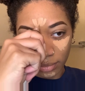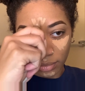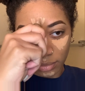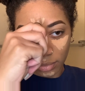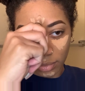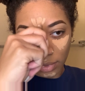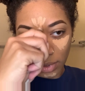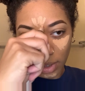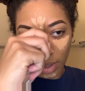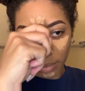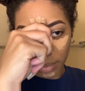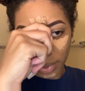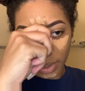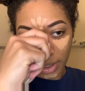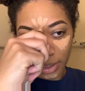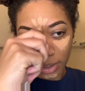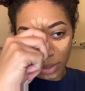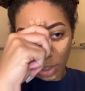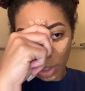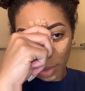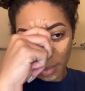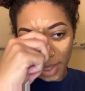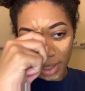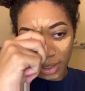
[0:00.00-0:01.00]
I'm planning to
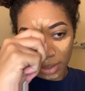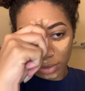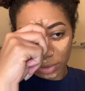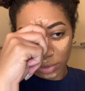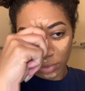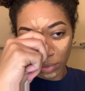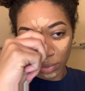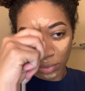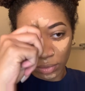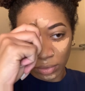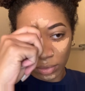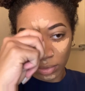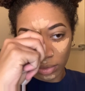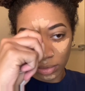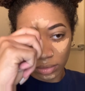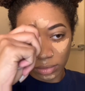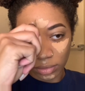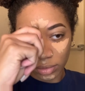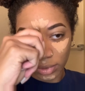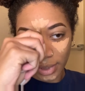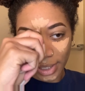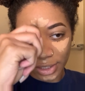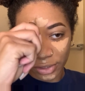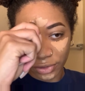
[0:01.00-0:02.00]
go back to school.
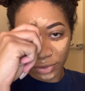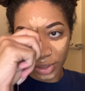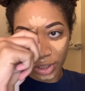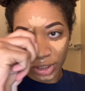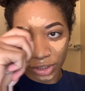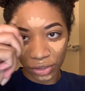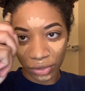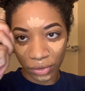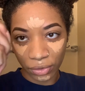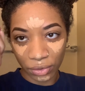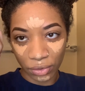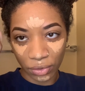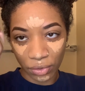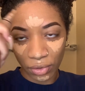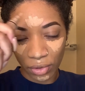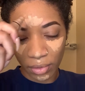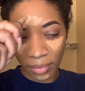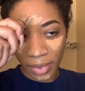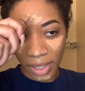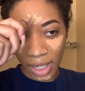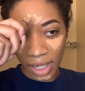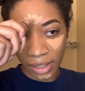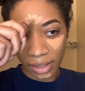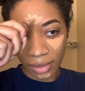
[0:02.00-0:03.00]
Not traditional school,
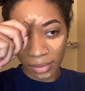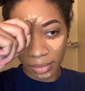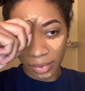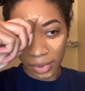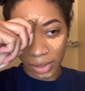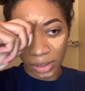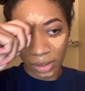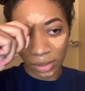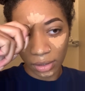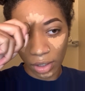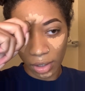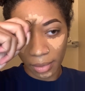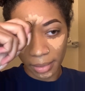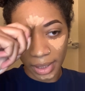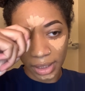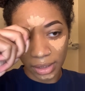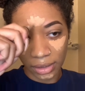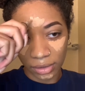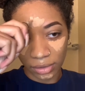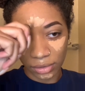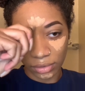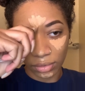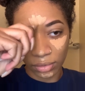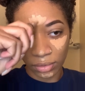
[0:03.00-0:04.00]
but I am planning to go back to
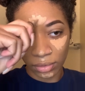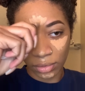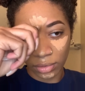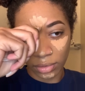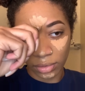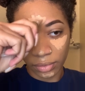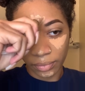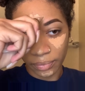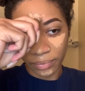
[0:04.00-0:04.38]
school.